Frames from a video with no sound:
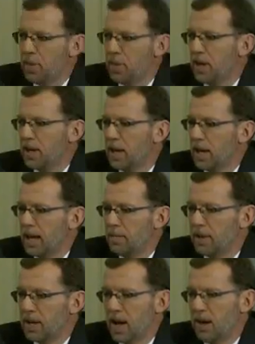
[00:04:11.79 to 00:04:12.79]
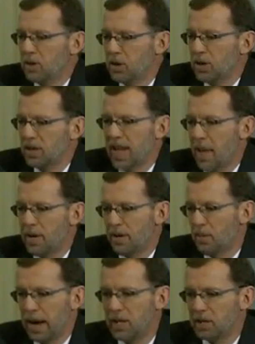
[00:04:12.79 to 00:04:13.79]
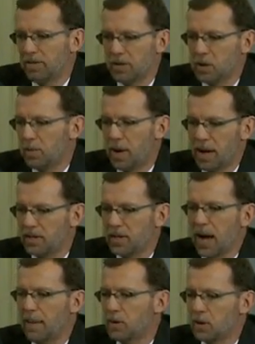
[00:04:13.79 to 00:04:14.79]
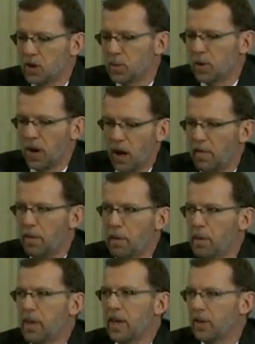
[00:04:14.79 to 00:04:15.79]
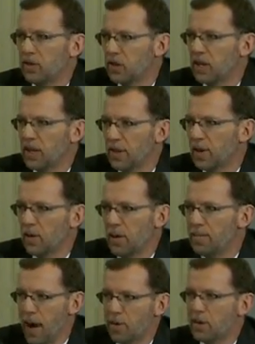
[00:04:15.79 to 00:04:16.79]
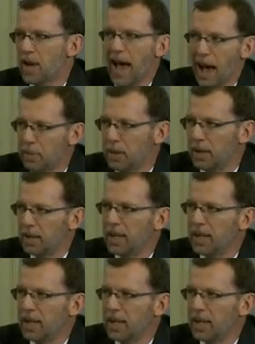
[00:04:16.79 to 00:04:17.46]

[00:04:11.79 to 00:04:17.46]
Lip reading: think, again, the Congress could examine a range of fiscal policy options, but of the things that are about to happen